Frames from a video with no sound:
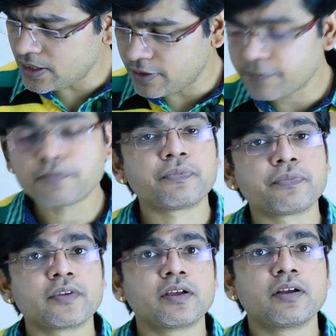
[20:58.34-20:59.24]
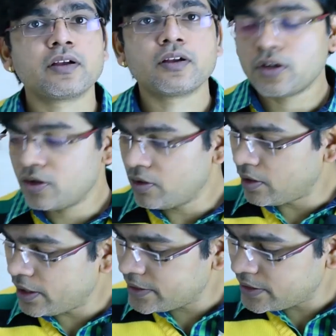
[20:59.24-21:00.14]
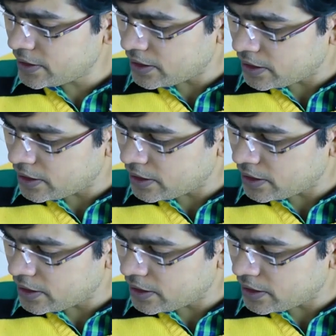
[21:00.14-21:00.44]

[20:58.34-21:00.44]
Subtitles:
z. Or let's say